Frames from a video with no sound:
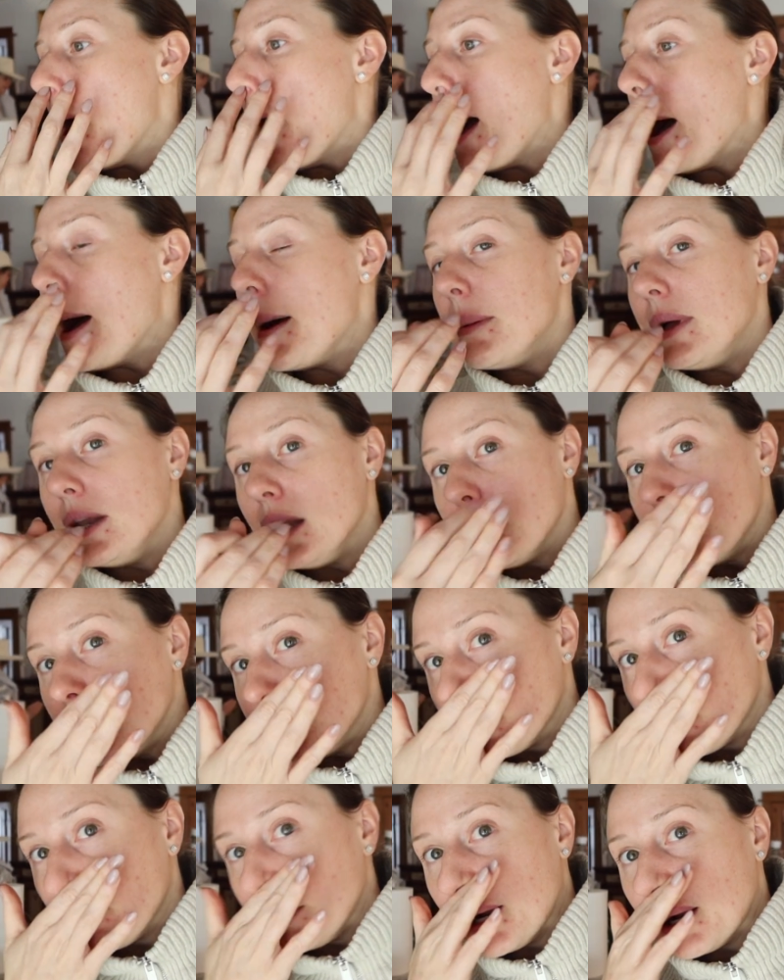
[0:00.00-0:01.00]
Anyway,
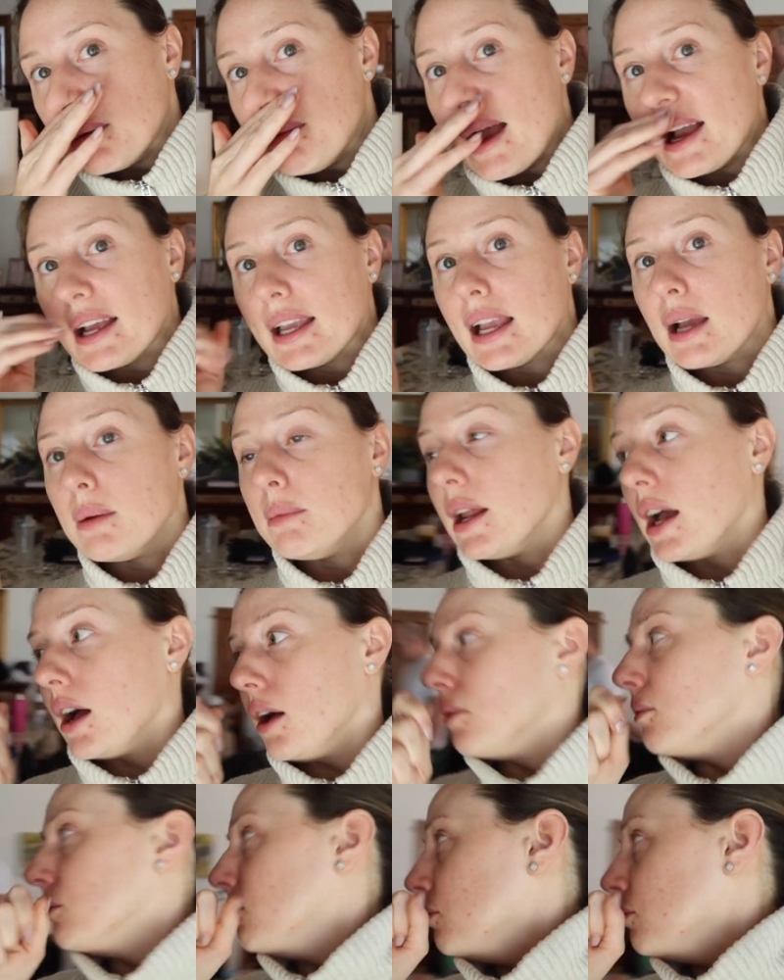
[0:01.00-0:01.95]
so we are packing up now.